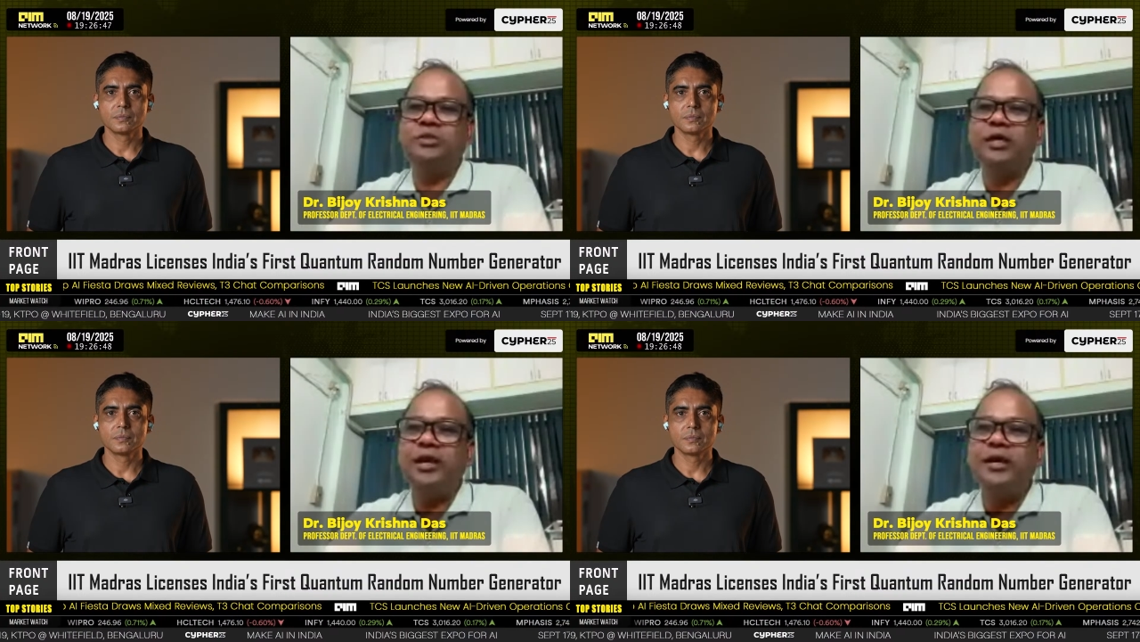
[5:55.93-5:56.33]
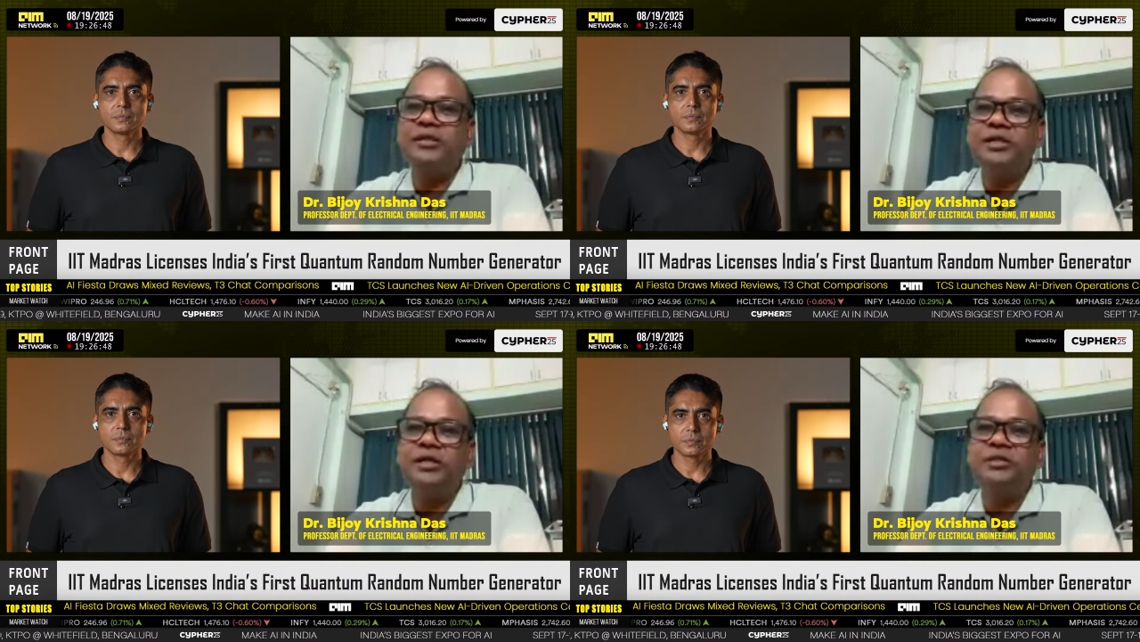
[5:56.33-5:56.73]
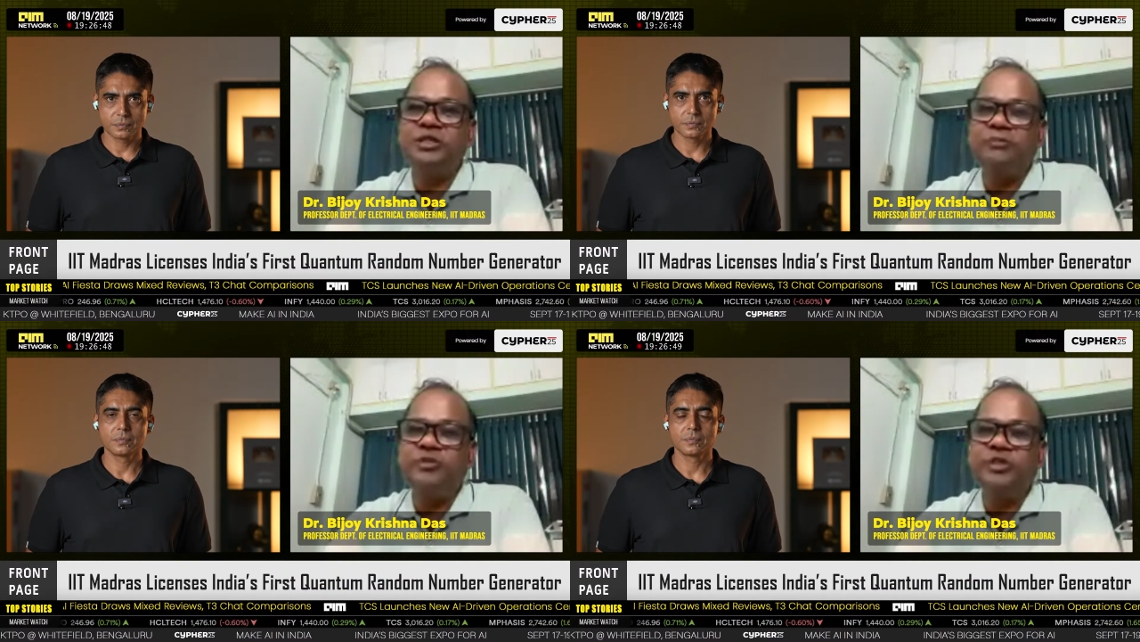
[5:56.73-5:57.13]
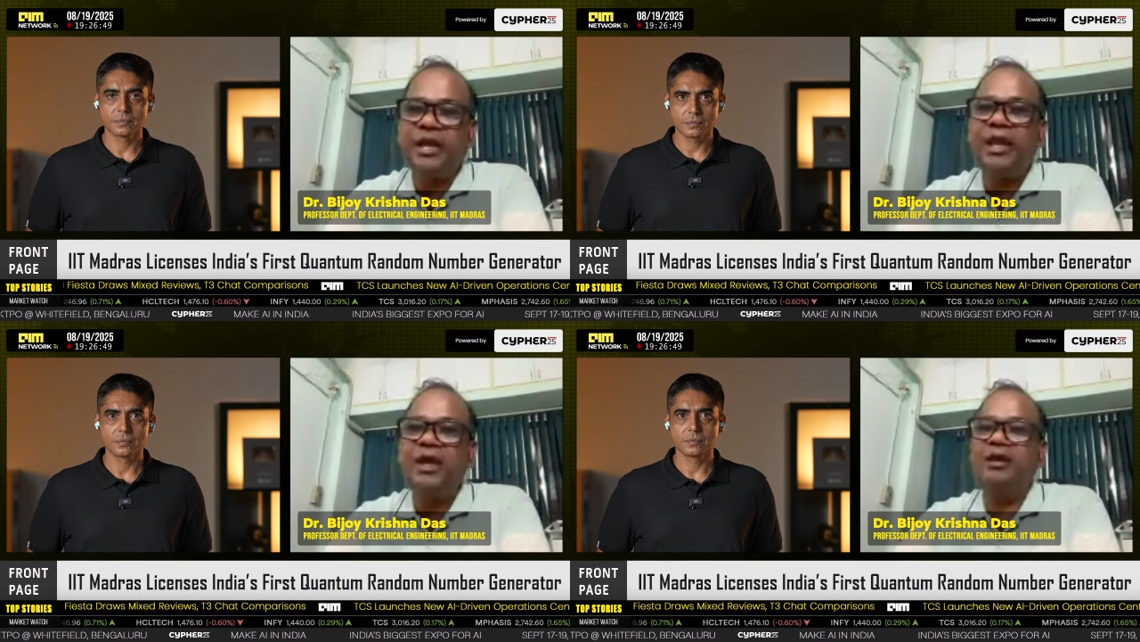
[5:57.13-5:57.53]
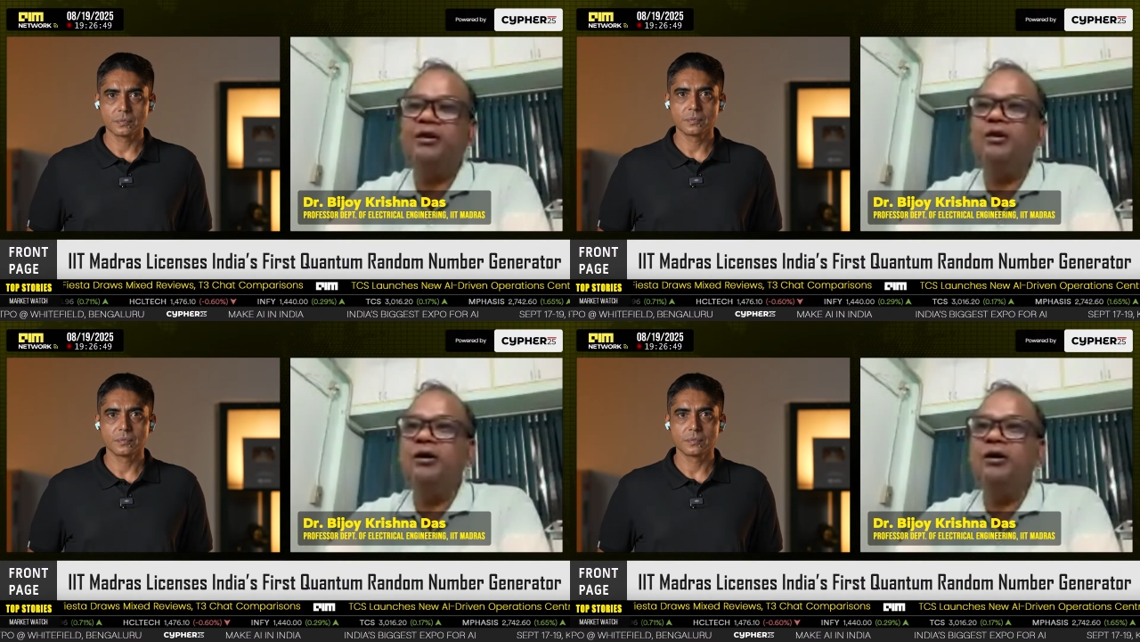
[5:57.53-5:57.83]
Speaker 1: generate in chip scale,